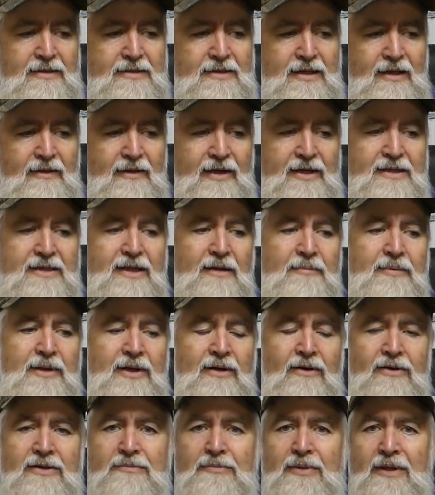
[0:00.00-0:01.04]
so he's up
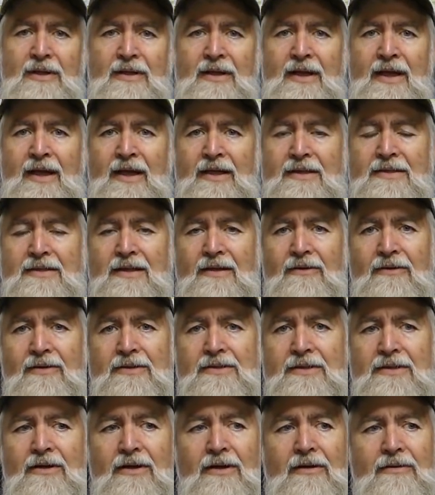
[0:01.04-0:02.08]
in hospital now. So I
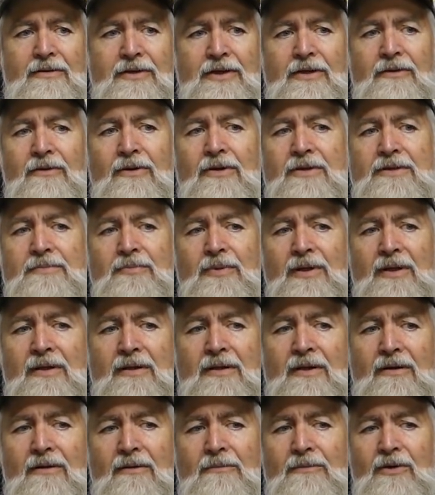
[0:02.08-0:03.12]
said, "Oh, new hospital,
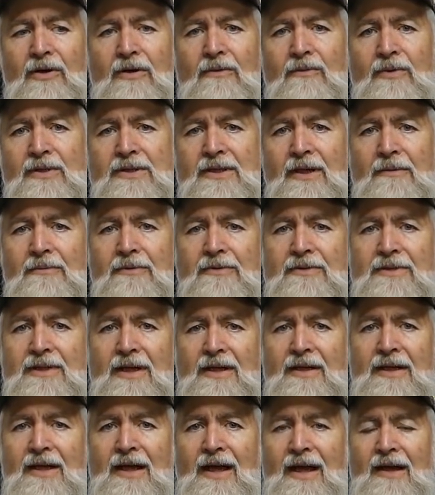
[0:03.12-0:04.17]
go. I might whiz up on
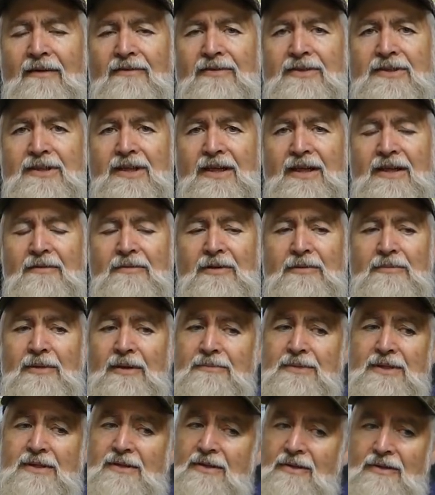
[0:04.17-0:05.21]
Sunday Ave and see him." And
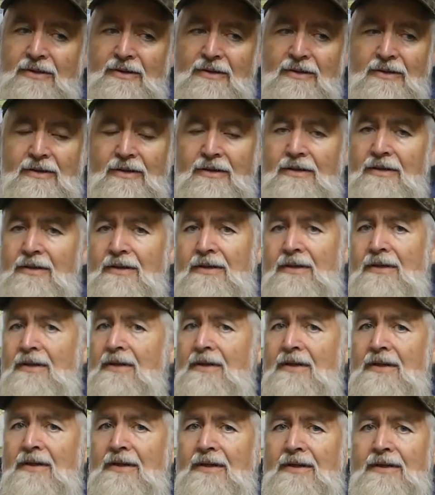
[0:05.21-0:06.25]
Mum says, "Oh,"
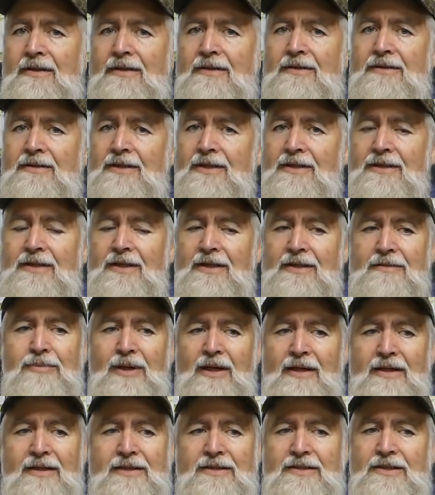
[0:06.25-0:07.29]
she said, "It's
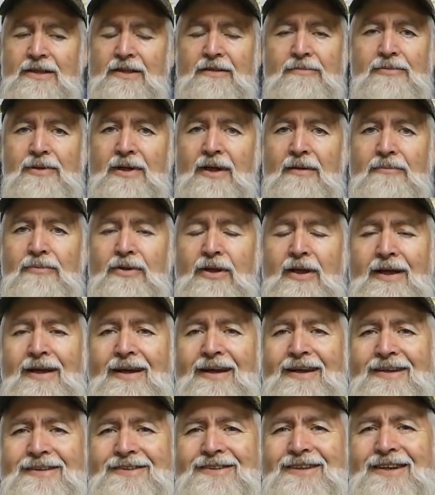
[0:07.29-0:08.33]
bloody stupid up
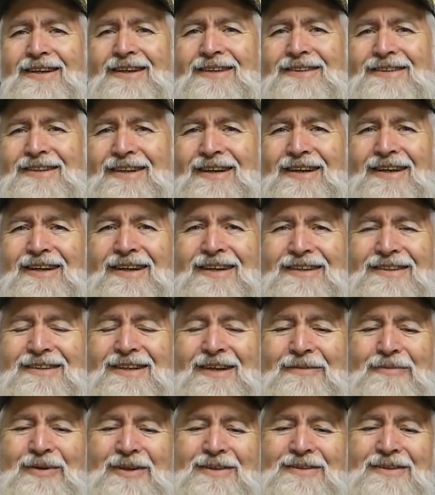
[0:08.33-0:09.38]
there."
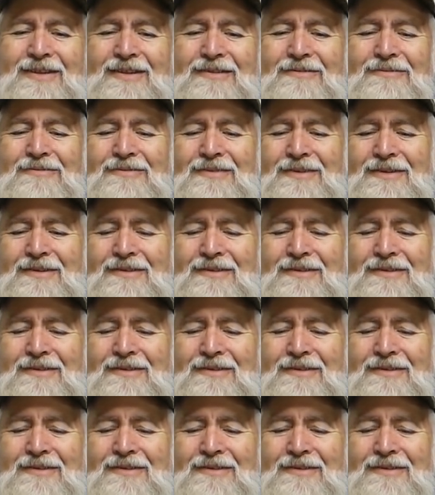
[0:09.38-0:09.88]
she must have